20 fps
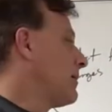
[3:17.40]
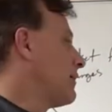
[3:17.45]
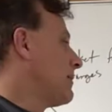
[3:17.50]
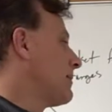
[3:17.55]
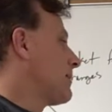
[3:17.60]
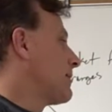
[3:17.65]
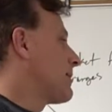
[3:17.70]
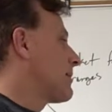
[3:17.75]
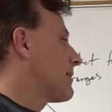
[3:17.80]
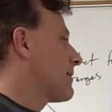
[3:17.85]

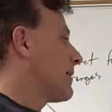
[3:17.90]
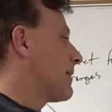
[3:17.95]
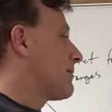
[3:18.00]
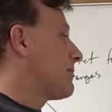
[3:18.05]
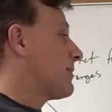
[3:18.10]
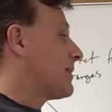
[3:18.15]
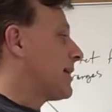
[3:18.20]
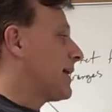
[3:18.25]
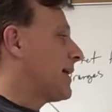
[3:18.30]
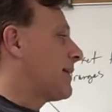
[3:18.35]

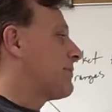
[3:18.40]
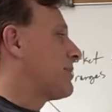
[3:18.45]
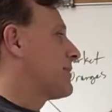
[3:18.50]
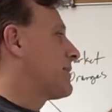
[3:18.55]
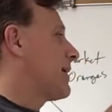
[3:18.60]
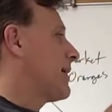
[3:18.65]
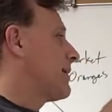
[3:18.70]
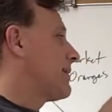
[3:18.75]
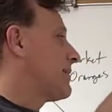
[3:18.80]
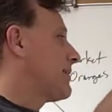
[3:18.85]
Successful
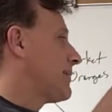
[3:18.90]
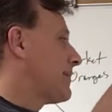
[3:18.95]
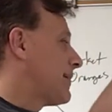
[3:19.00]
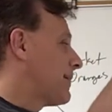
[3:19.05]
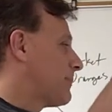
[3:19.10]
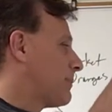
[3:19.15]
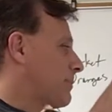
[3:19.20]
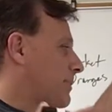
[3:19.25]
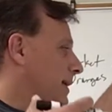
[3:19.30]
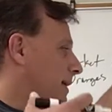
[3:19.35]
advertising
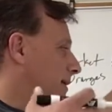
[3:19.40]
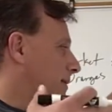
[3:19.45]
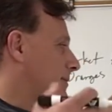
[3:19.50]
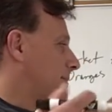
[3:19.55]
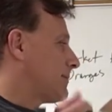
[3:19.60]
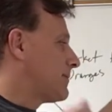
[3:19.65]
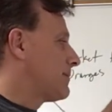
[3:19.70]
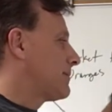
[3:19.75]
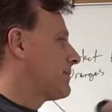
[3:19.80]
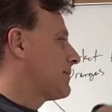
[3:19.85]

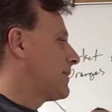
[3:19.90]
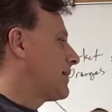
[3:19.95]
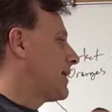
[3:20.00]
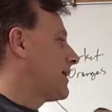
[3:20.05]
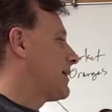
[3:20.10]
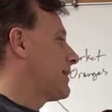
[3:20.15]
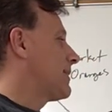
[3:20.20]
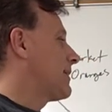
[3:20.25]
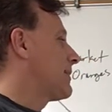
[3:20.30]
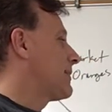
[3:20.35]
campaign,
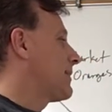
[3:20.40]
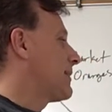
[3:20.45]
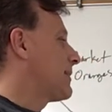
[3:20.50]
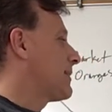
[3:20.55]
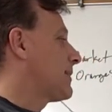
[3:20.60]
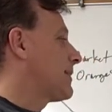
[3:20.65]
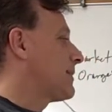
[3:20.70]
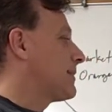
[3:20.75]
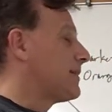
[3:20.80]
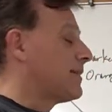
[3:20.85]
anything like
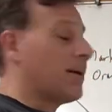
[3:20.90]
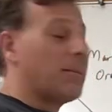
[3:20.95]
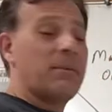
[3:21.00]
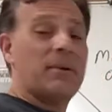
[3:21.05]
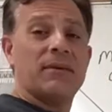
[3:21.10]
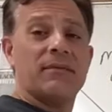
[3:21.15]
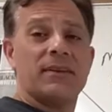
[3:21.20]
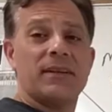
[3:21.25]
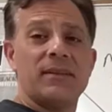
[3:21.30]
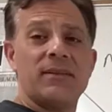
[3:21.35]
that. Number
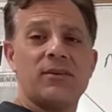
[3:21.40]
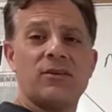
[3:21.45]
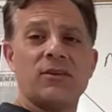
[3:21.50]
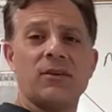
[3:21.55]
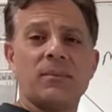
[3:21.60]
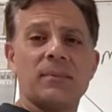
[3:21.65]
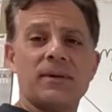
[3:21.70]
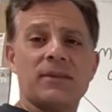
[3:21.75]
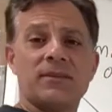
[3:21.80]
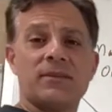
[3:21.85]
of
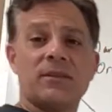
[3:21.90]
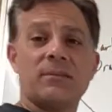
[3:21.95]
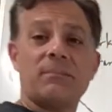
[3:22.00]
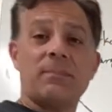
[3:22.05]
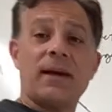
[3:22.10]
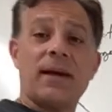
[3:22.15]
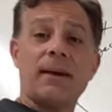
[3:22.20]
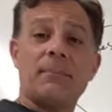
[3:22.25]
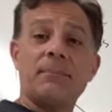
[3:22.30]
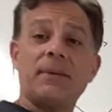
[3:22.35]
consumers or
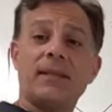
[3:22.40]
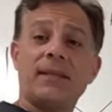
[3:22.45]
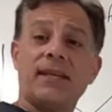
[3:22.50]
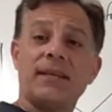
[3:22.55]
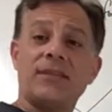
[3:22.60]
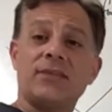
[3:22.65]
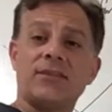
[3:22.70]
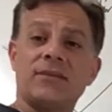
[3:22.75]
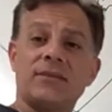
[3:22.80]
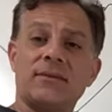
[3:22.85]

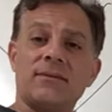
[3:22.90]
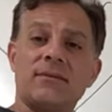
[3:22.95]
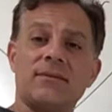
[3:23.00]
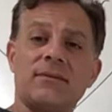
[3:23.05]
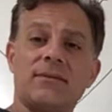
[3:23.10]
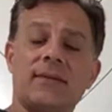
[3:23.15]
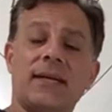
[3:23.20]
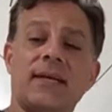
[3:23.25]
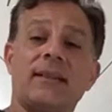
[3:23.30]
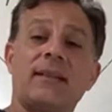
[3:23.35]
population,
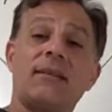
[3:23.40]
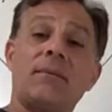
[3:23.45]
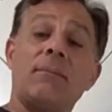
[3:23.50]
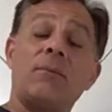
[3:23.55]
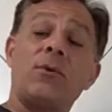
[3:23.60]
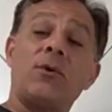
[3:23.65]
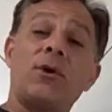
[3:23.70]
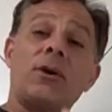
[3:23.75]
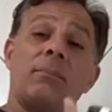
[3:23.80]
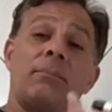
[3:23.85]
right? The
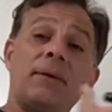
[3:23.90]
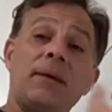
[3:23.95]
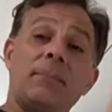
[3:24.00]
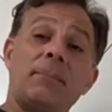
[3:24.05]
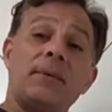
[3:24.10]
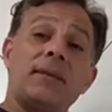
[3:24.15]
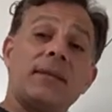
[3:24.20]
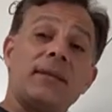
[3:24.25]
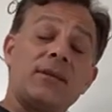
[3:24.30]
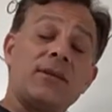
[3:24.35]
more people
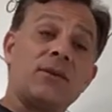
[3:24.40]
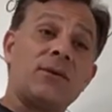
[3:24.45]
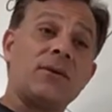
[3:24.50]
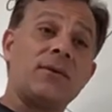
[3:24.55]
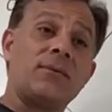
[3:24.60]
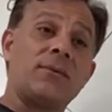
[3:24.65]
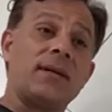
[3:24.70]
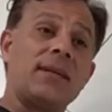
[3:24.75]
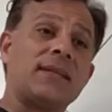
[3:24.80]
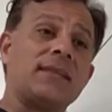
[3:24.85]
that go to
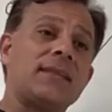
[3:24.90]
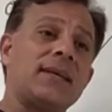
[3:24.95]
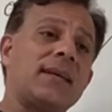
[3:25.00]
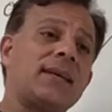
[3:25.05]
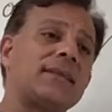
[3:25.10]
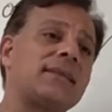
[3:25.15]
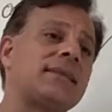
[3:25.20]
White Sox